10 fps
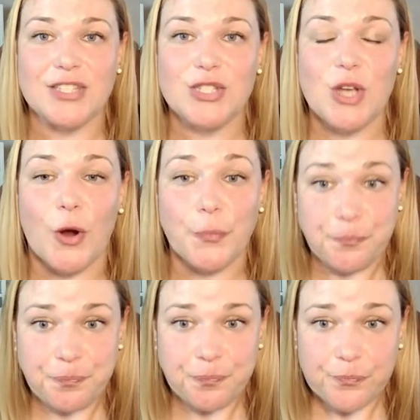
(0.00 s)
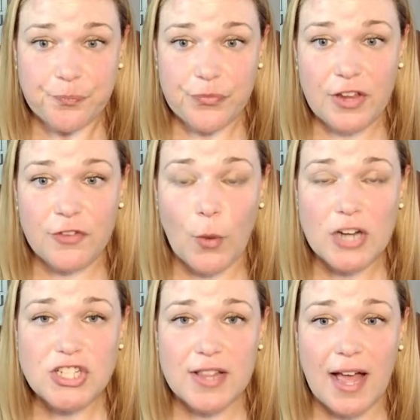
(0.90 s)
So if you're
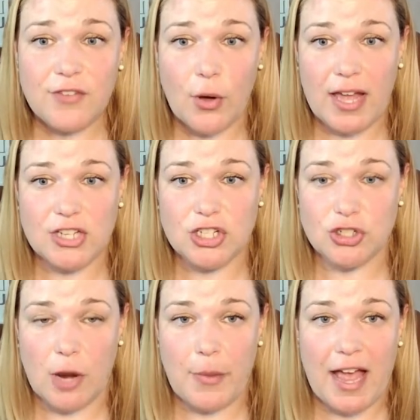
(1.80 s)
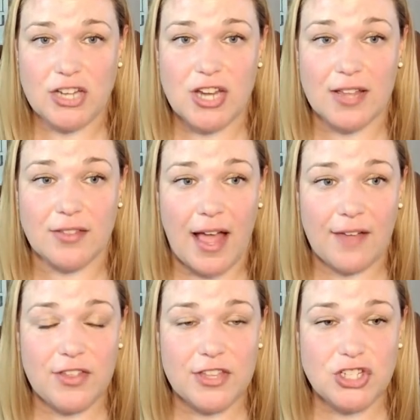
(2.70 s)
watching live, go ahead, just drop a hashtag
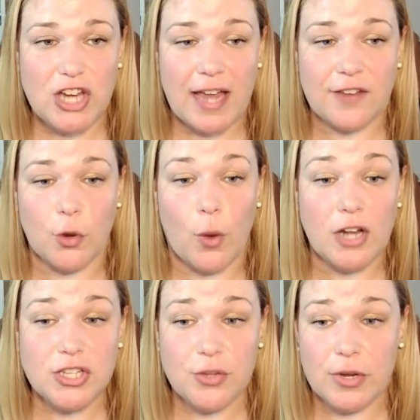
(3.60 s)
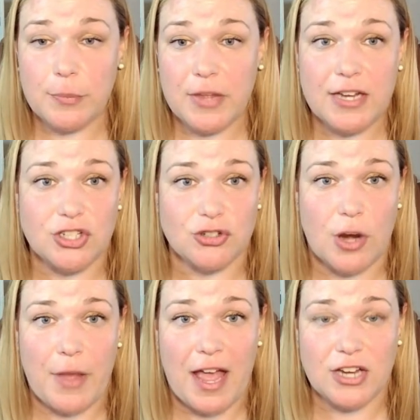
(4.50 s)
live in the chat. If you're watching the replay, just
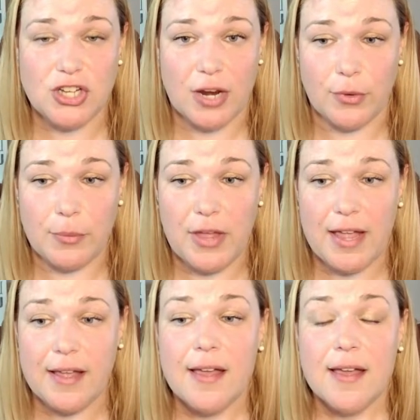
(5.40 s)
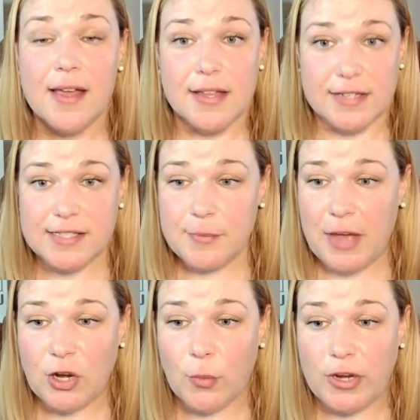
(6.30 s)
drop a hashtag replay. Doesn't
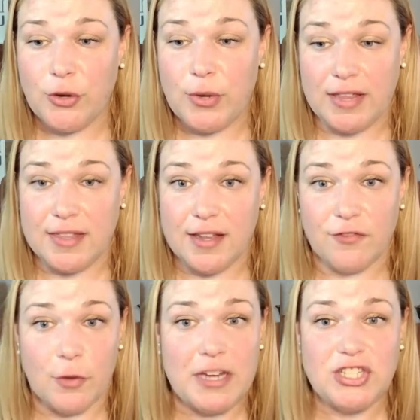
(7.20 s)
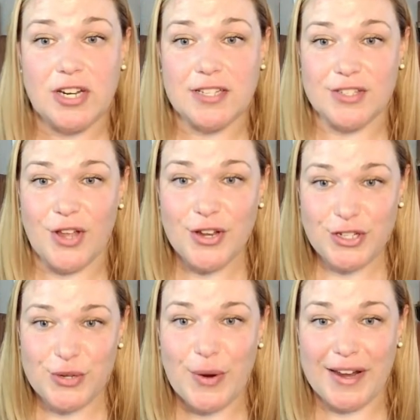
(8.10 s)
matter when you get the information, as long as
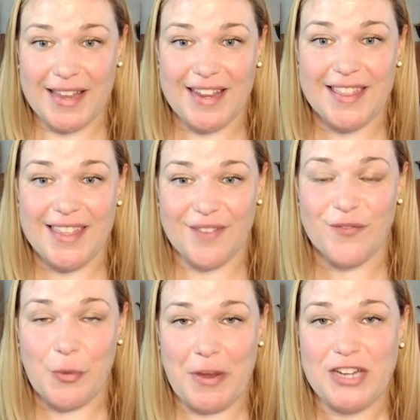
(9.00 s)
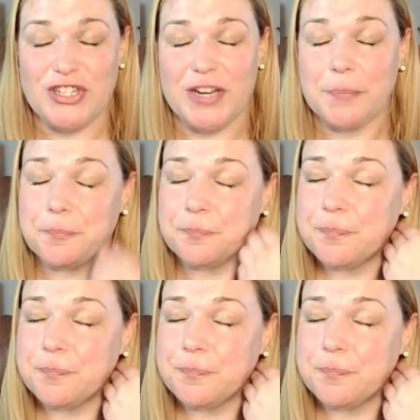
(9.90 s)
you are getting the information.